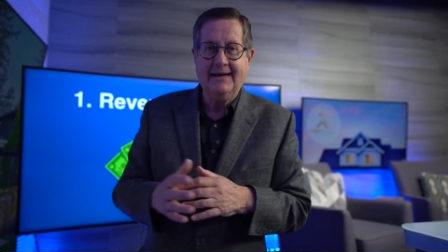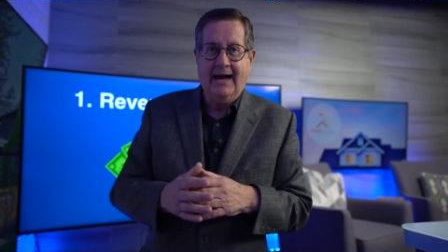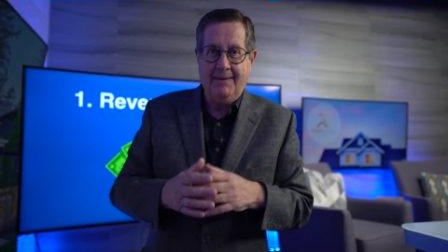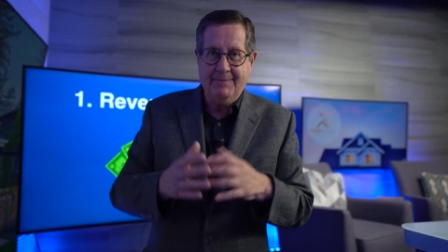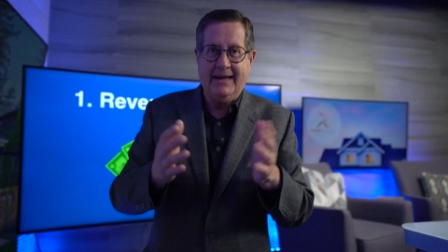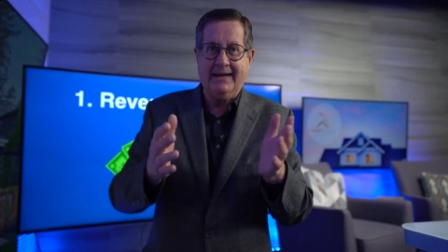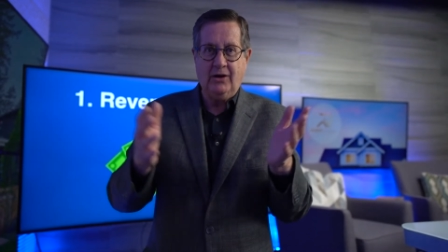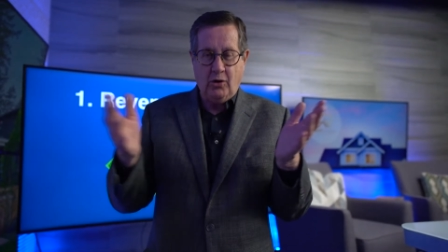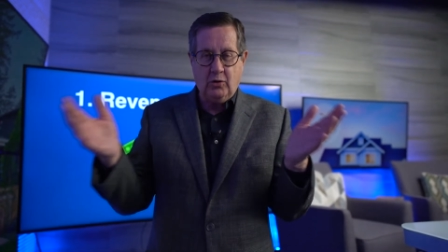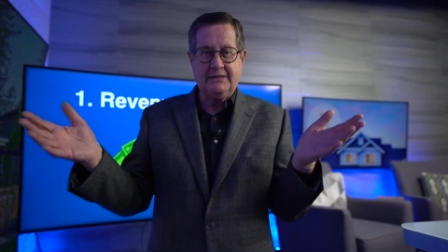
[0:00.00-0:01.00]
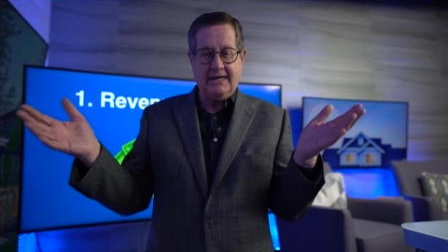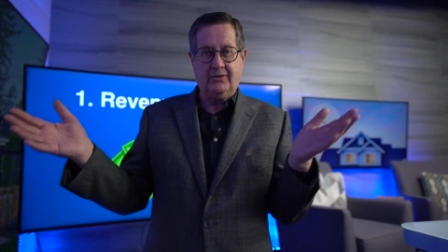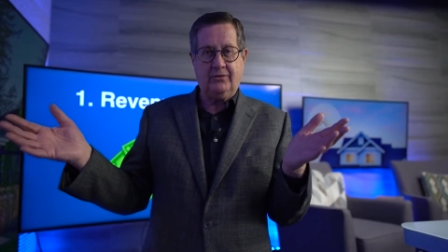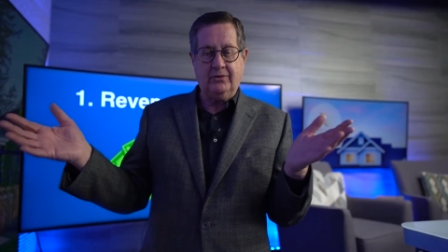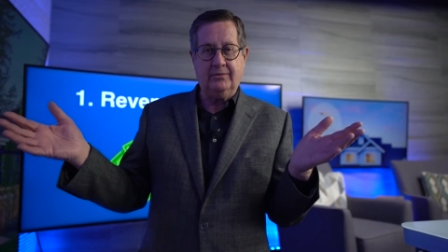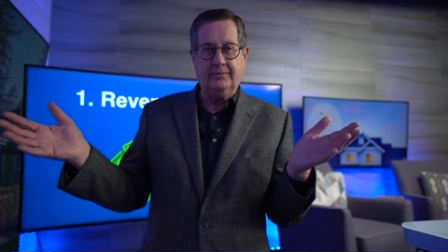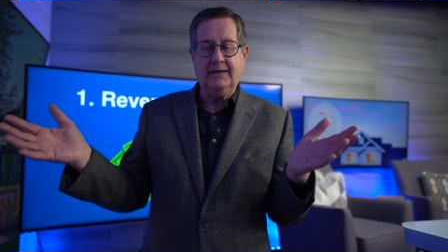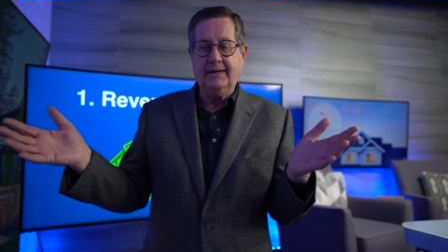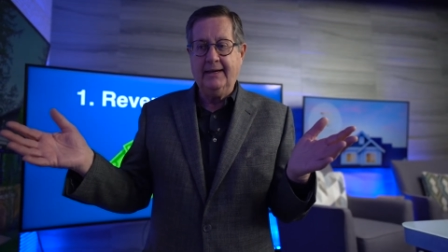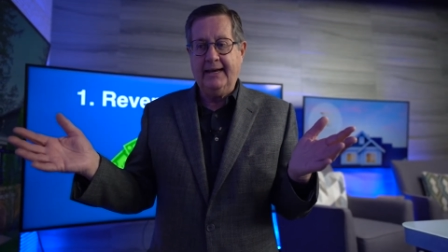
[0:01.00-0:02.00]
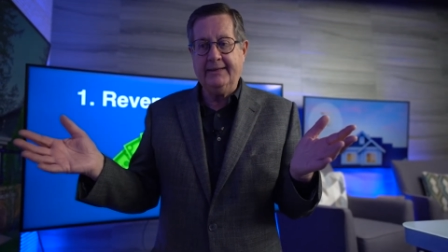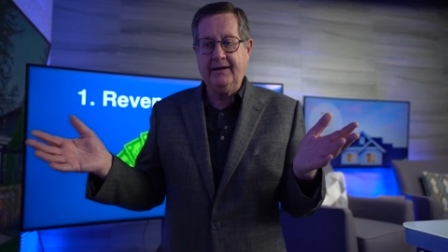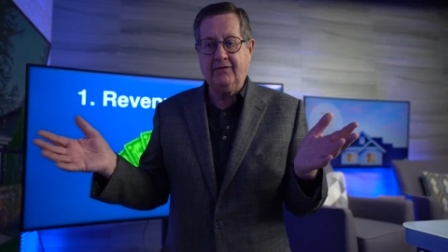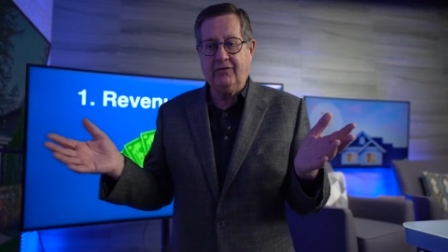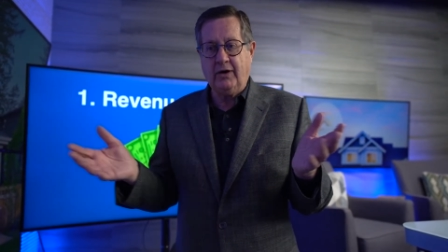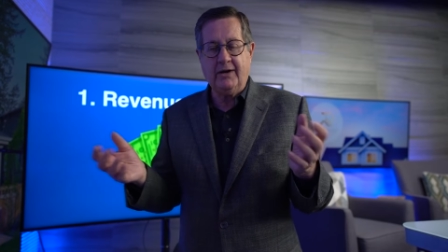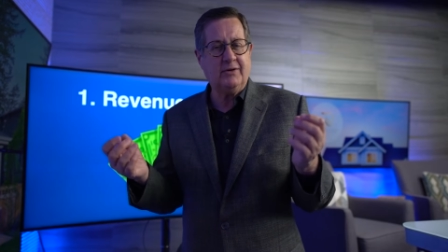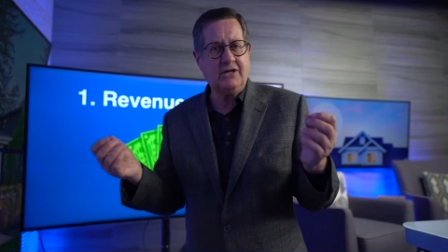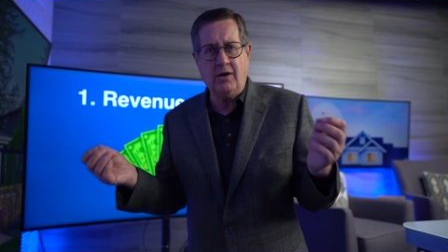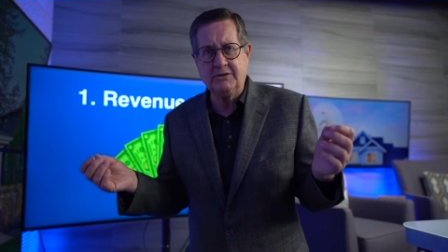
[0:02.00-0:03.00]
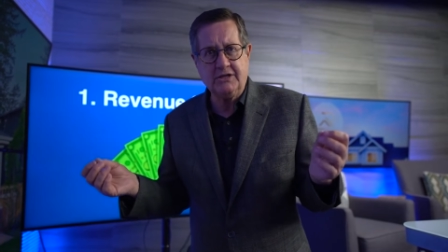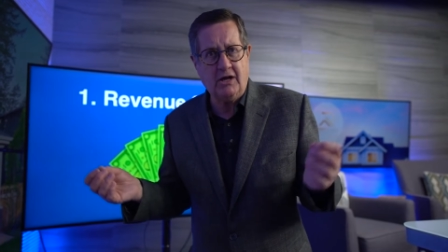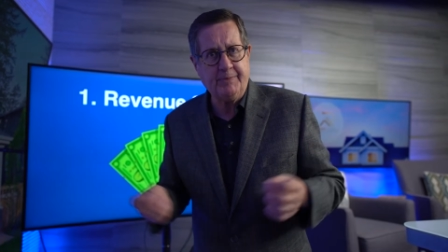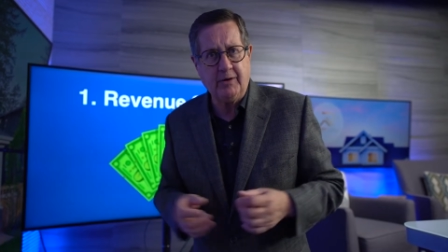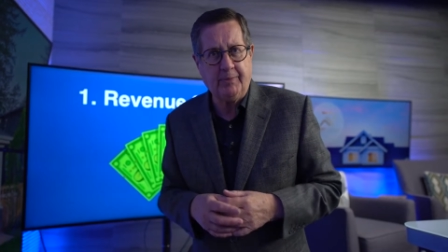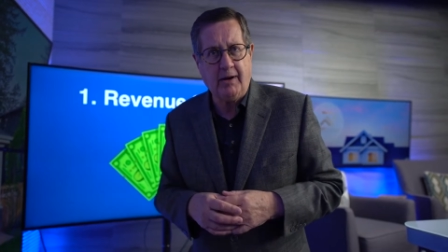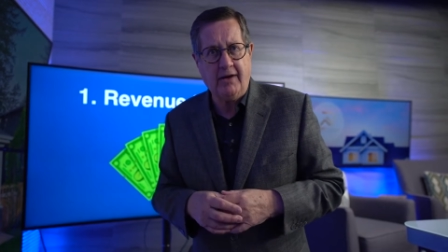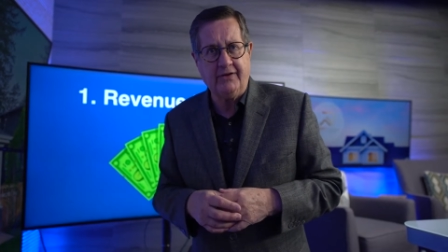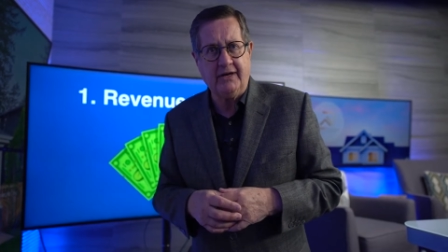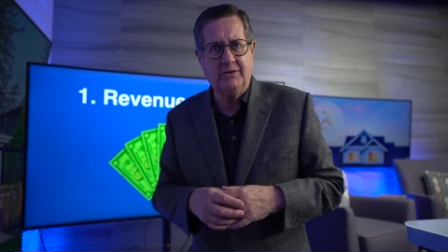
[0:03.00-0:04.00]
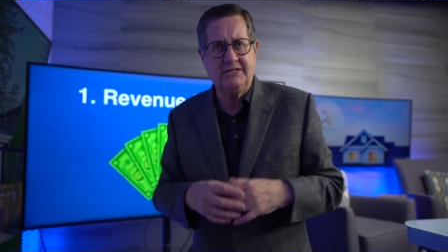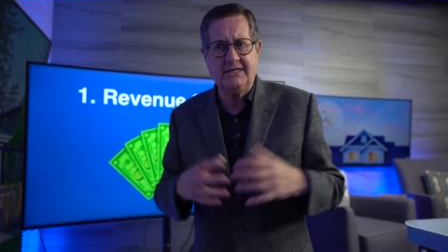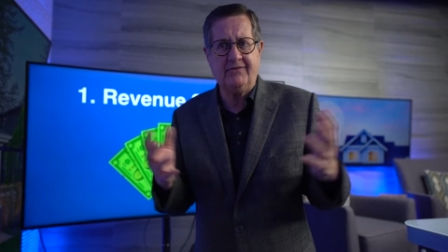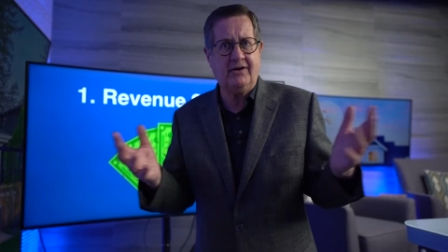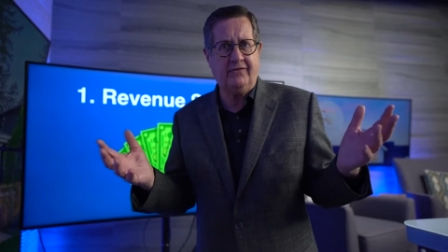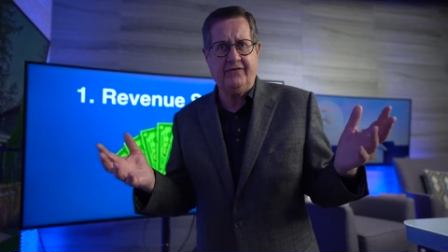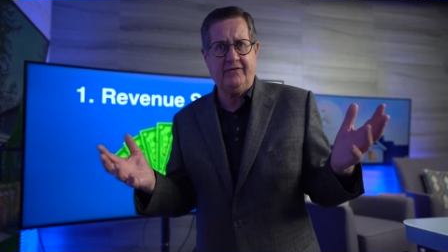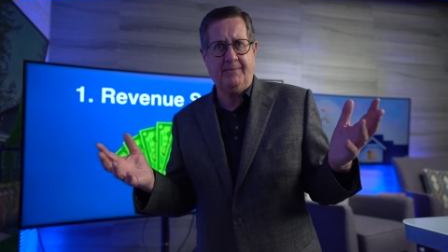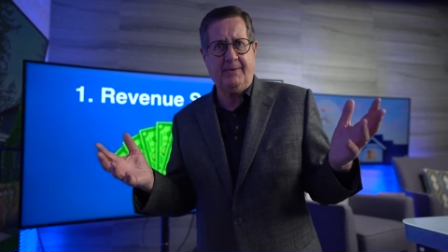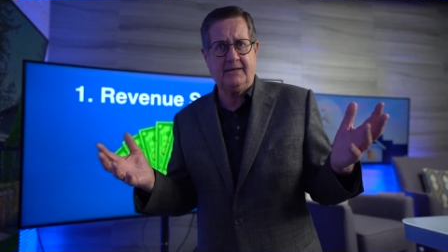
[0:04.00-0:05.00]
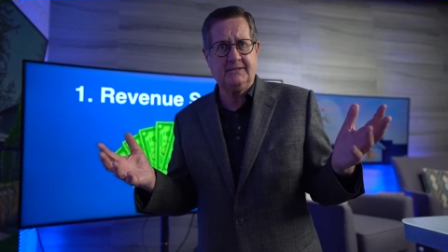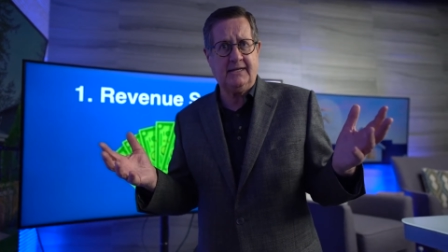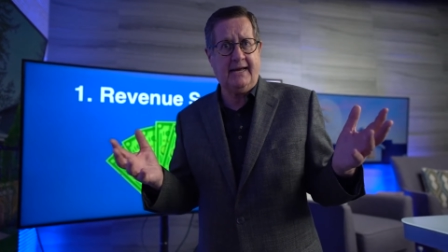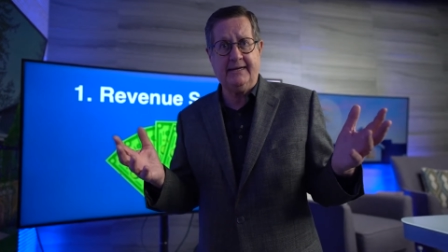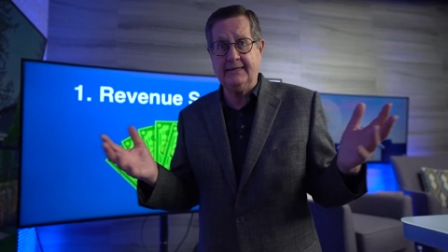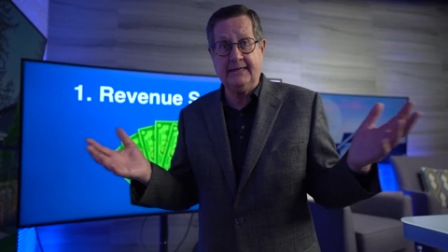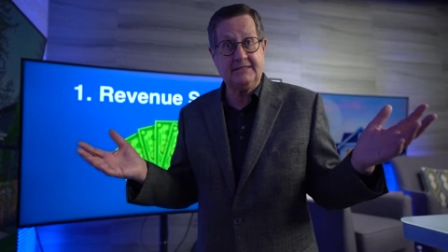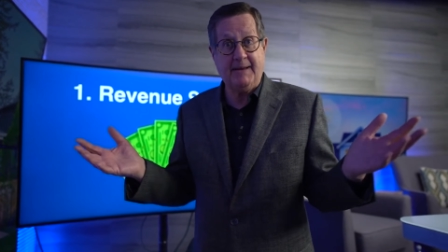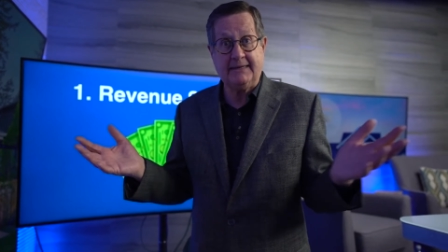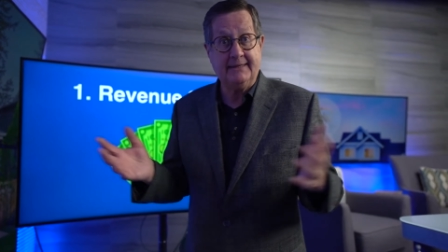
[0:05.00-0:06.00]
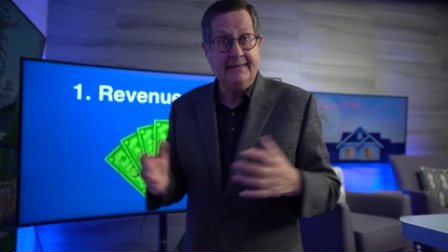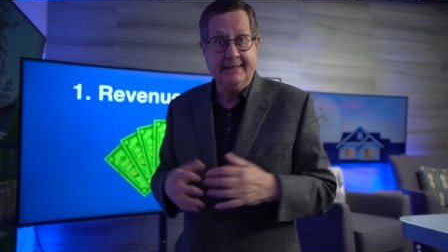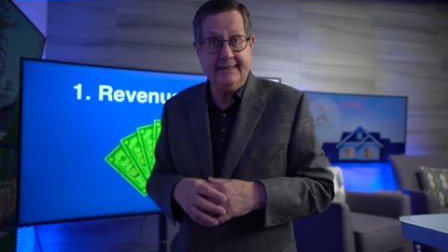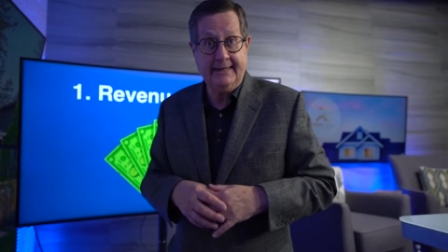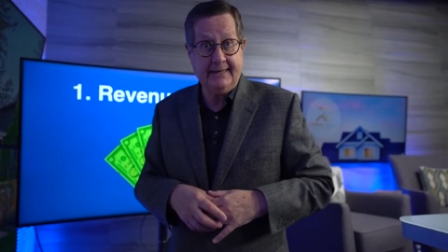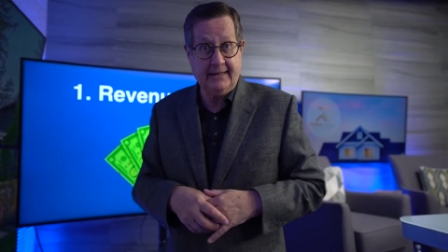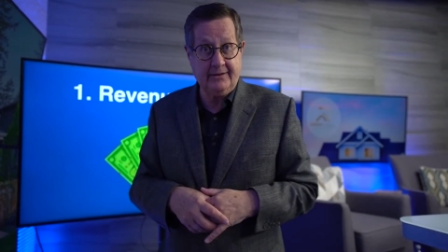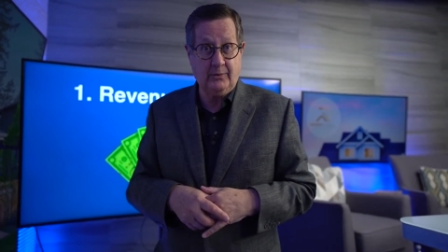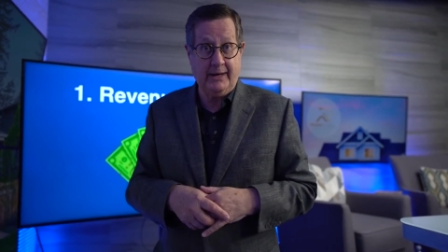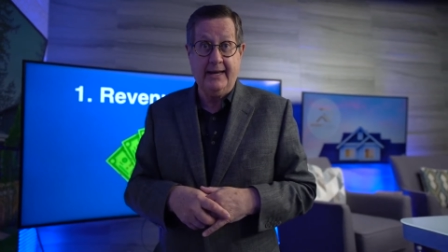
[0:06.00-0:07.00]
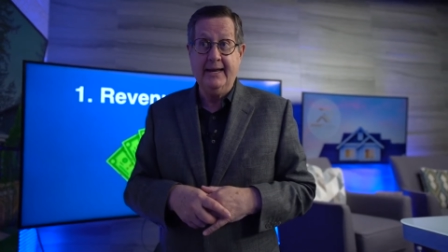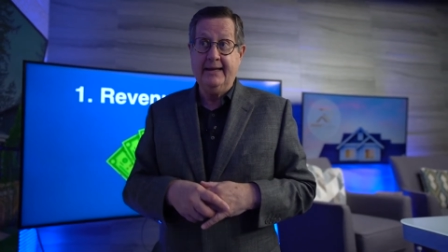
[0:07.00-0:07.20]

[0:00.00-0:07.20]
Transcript: I met in a hotel room, and therefore it was almost all pure profit. It was 750 bucks that I didn't expect in any other way.